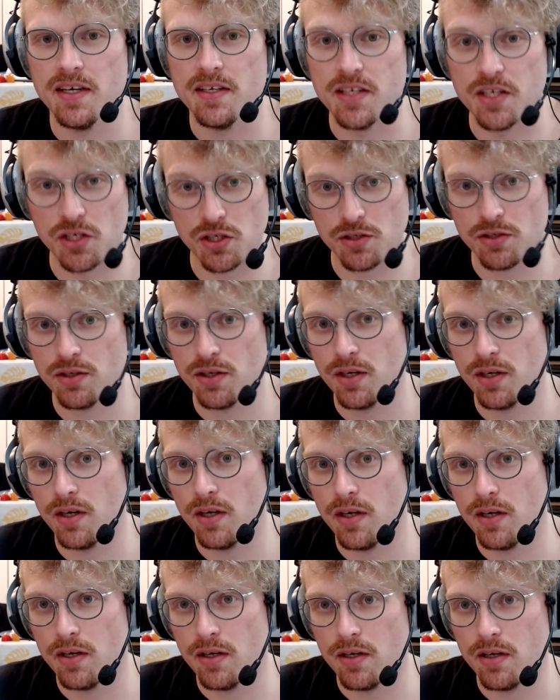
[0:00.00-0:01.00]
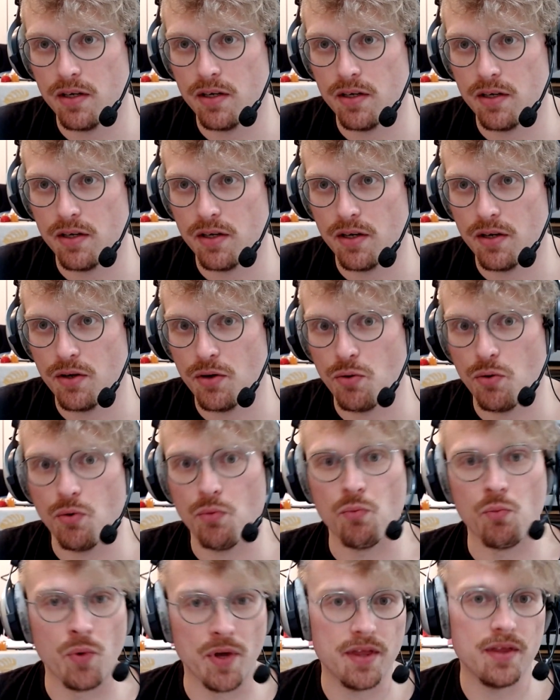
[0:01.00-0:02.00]
This,
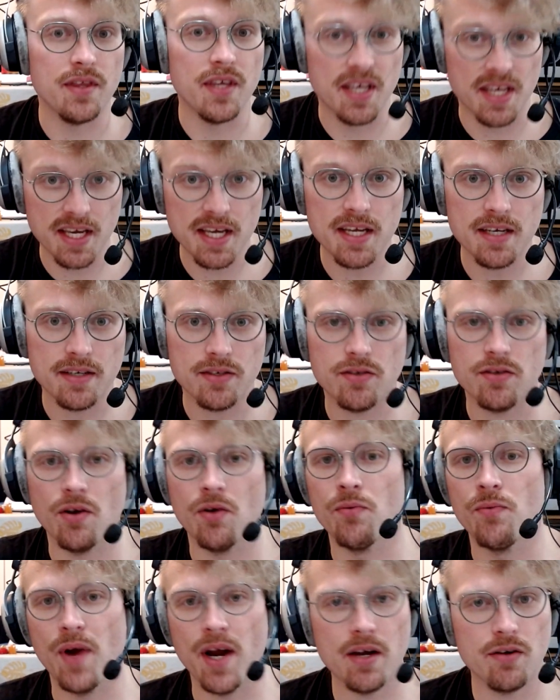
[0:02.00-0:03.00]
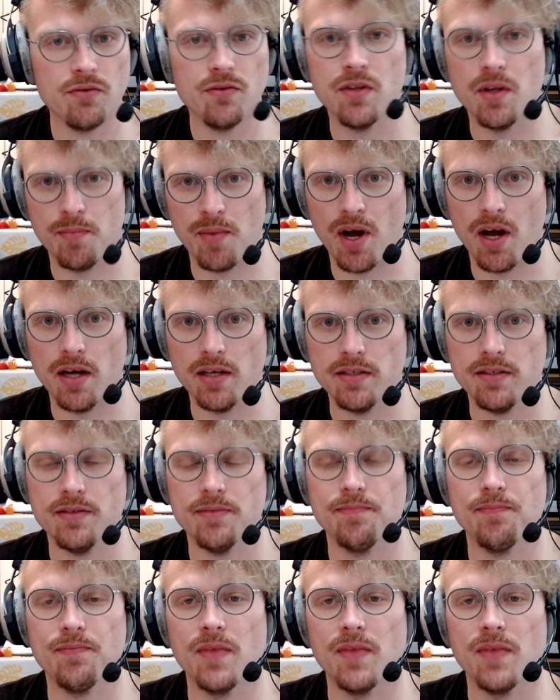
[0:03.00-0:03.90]
with the heat around the pot